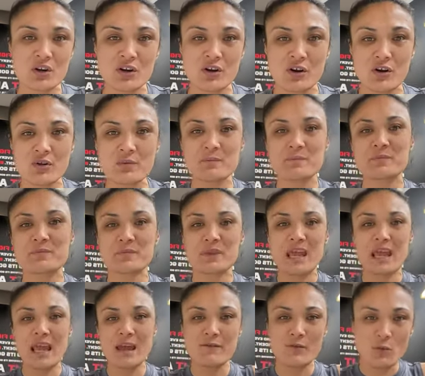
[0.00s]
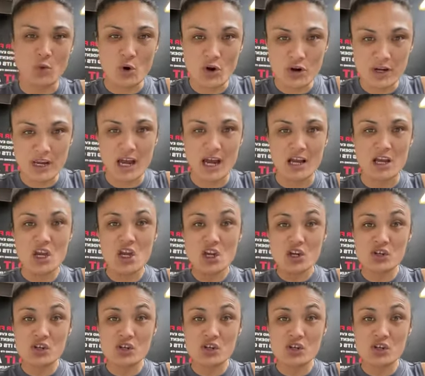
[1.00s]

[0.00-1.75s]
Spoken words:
you know, have a workout.